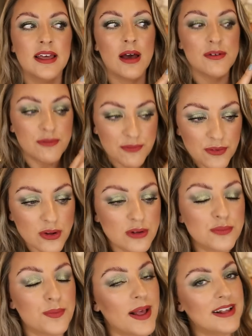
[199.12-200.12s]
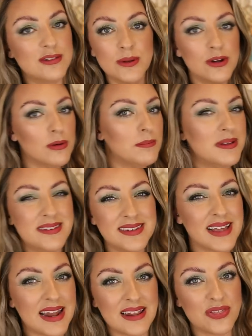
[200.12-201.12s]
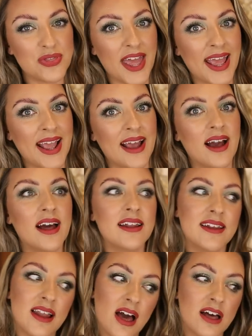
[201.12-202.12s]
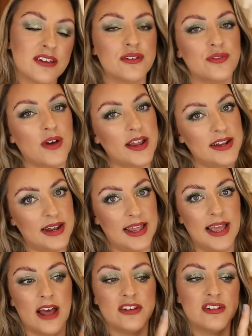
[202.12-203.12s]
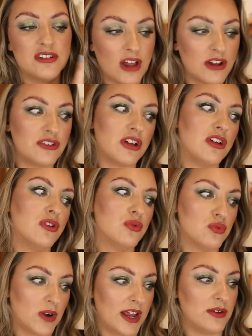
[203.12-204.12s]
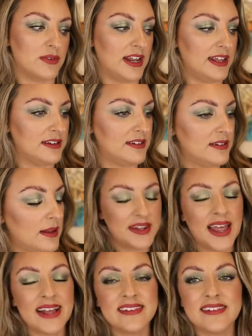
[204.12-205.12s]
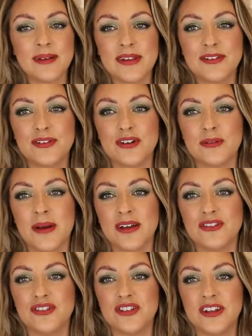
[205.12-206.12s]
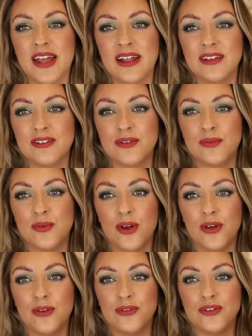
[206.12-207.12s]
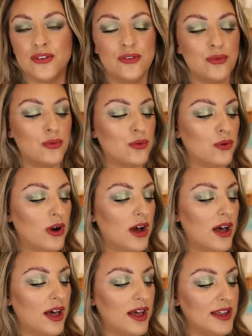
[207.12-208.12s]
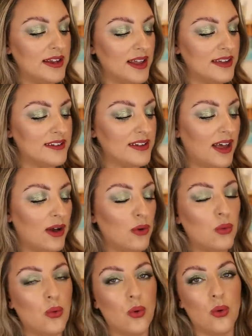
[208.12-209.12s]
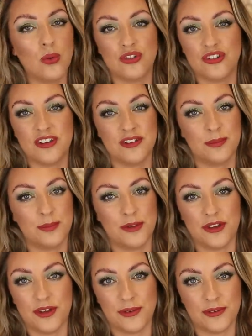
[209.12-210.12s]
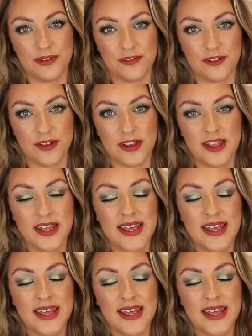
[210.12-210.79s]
a full face, we're not missing anything. At last, finally, such a great release. Next up, let's talk about Chanel's Rose d'Or highlighter. Oh, she's beautiful.